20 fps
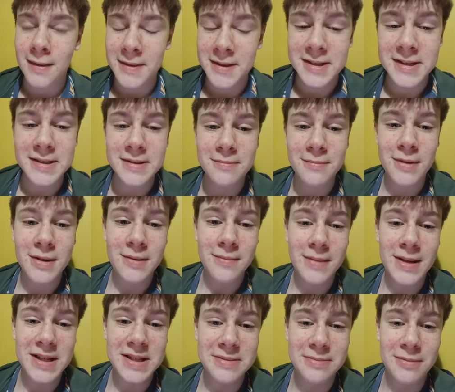This is my,
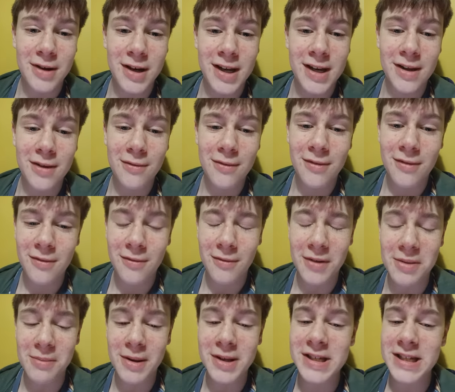me smiling
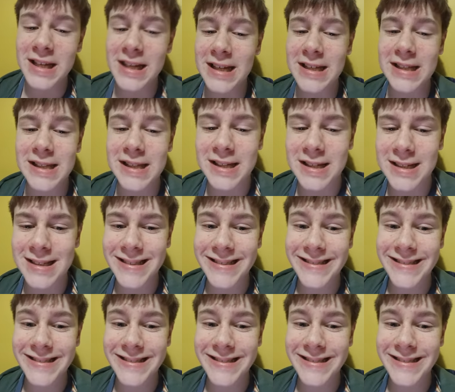with my teeth.